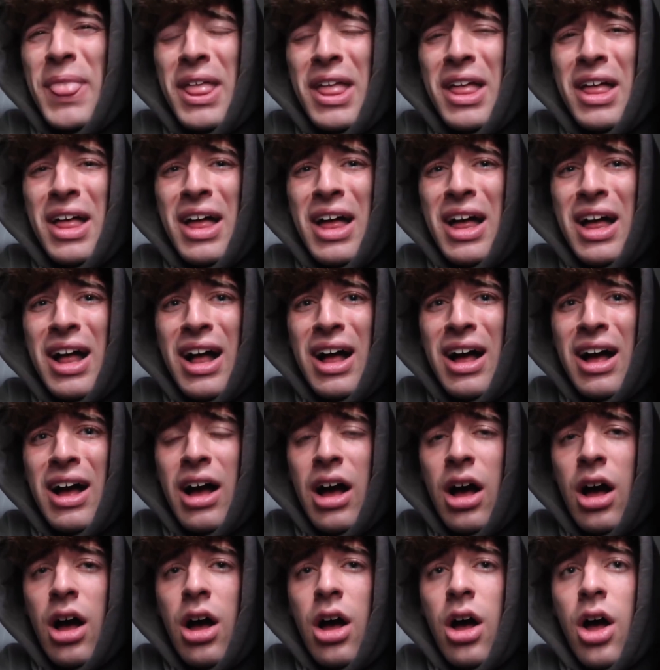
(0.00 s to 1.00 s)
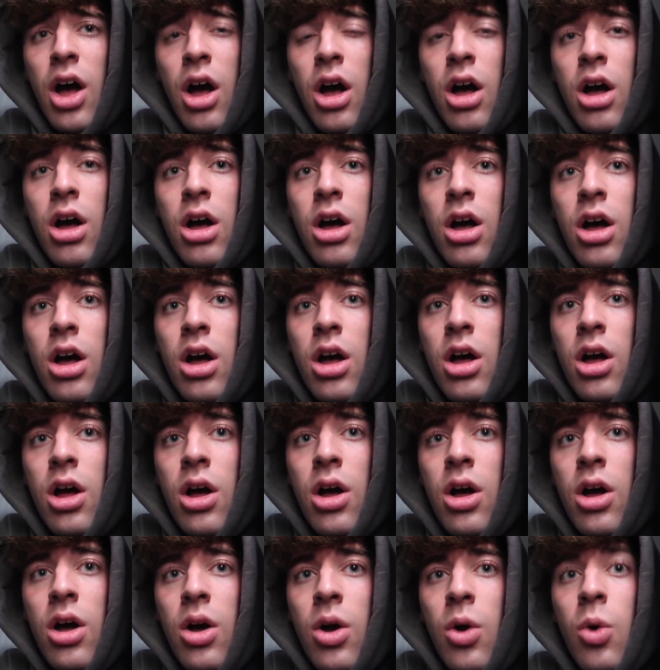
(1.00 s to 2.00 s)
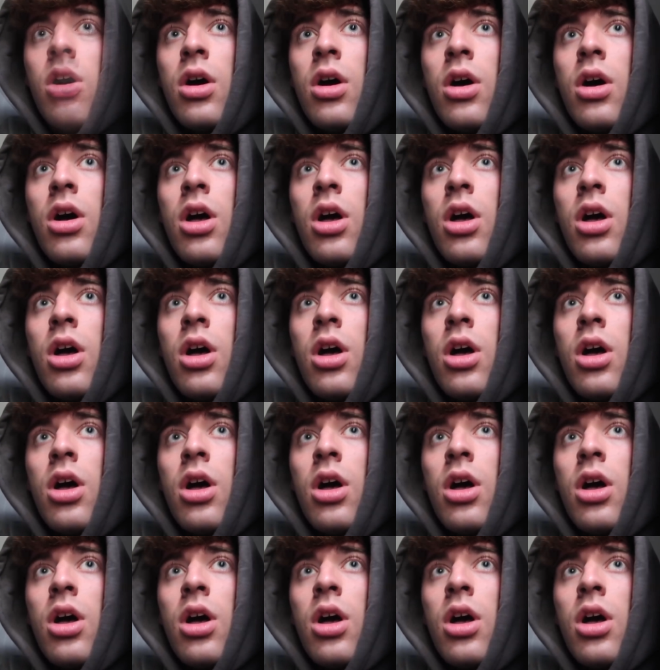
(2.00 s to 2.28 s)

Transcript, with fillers: There are loads of reasons I cannot stand